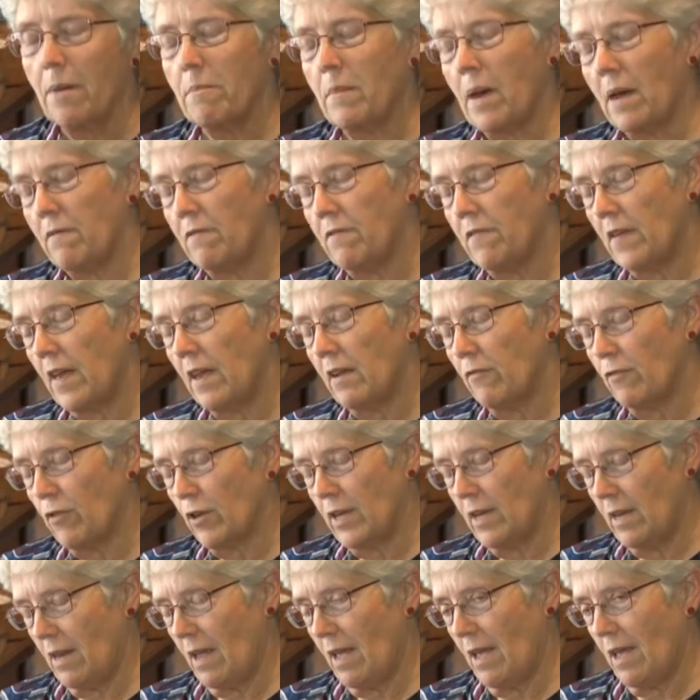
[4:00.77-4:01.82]
My
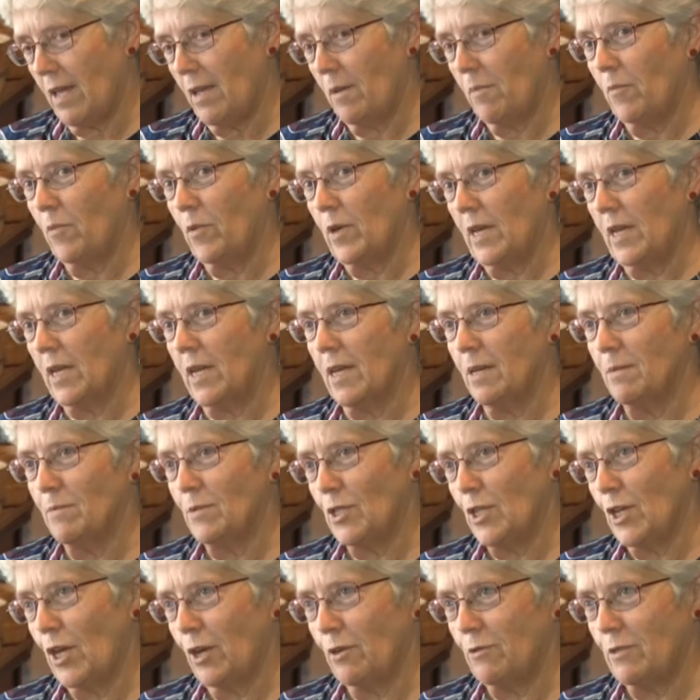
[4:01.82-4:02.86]
favorite name when it
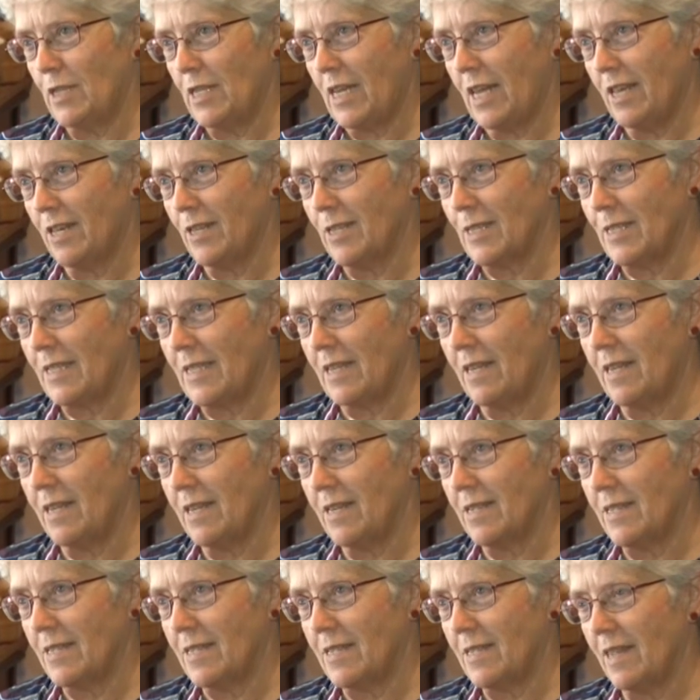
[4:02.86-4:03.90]
comes to hotels
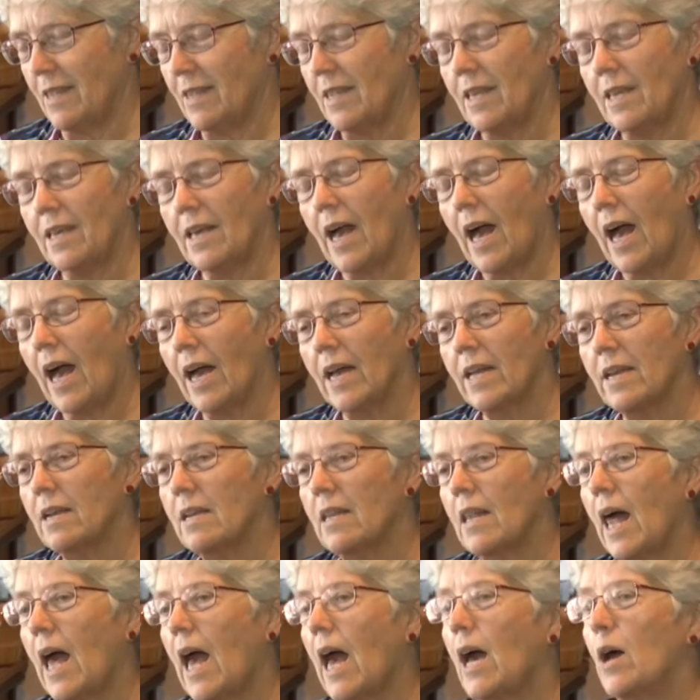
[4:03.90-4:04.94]
is the
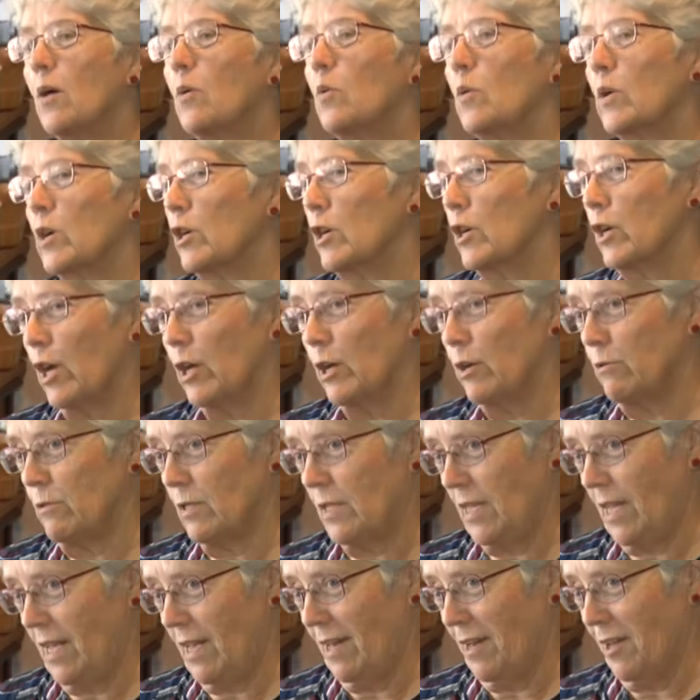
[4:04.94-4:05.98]
Idle Hour
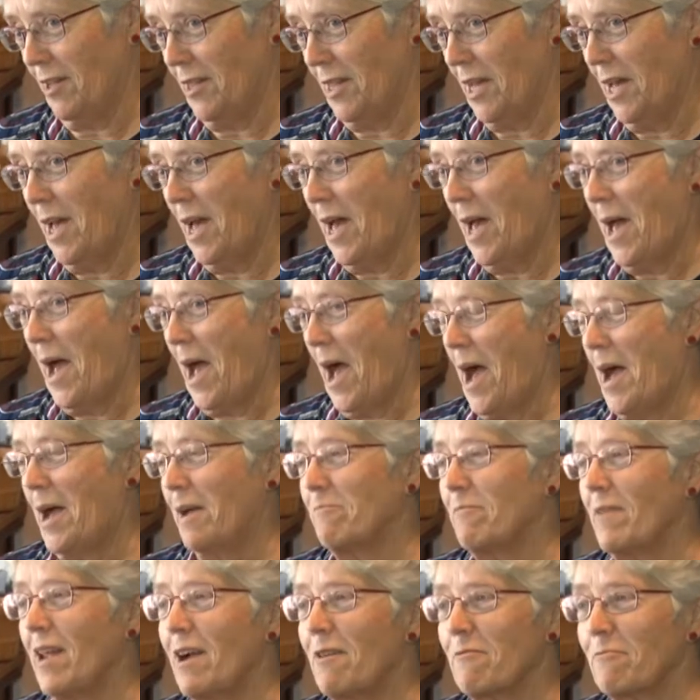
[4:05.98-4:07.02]
Hotel.
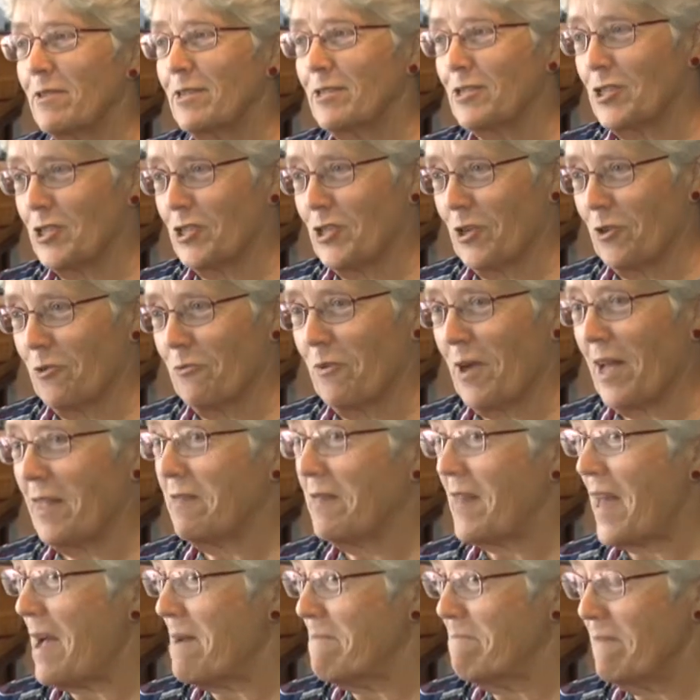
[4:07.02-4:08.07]
I'm not real sure
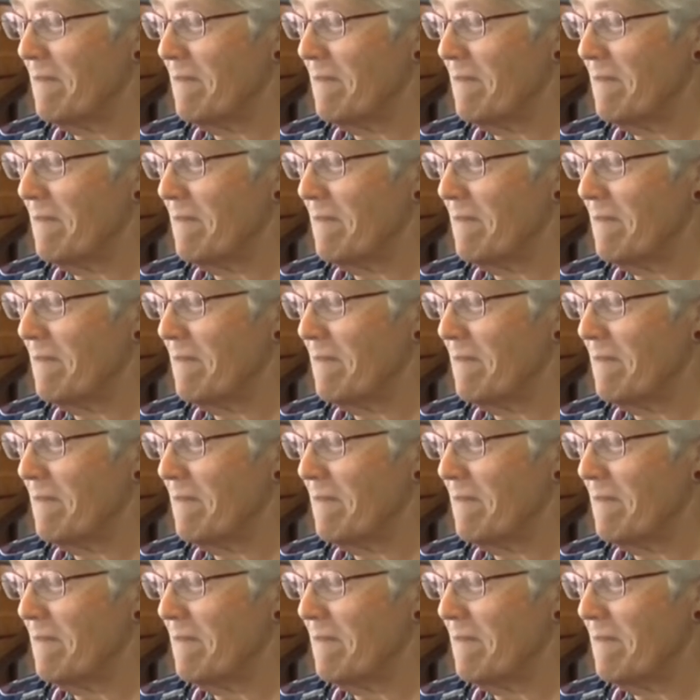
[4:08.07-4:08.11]
what that